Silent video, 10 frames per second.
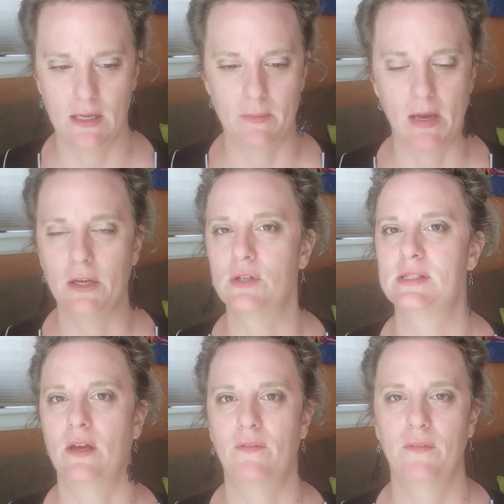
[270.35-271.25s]
about
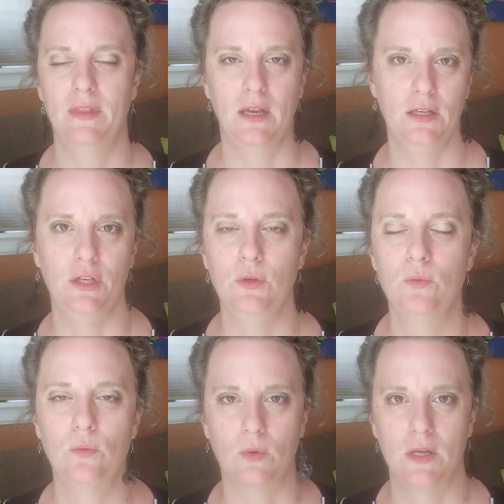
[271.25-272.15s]
yourself that
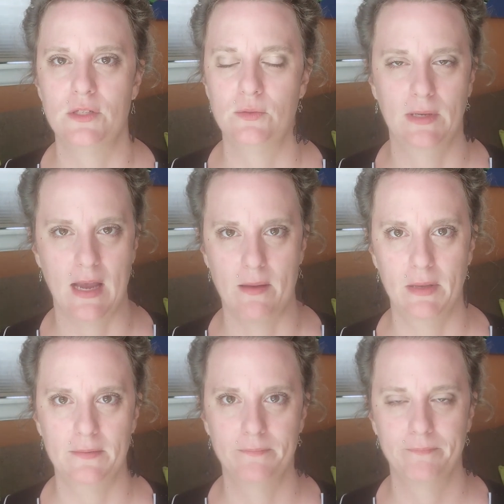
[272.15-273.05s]
you want to
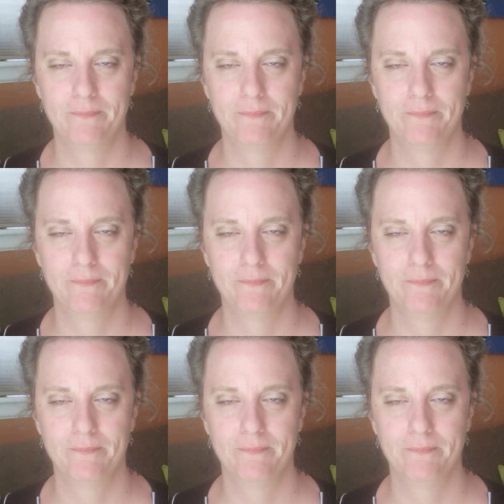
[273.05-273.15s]
inhabit.